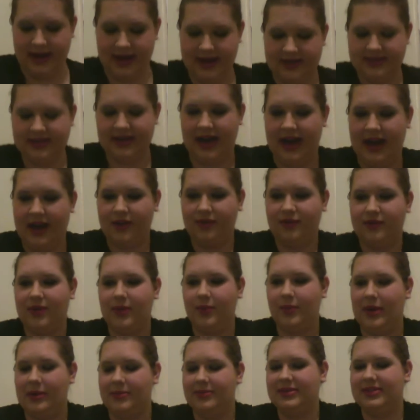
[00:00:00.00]
Tyra
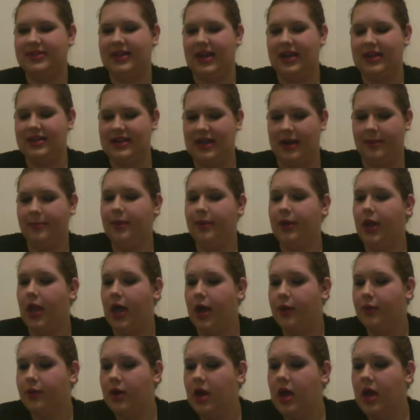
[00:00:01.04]
website down below.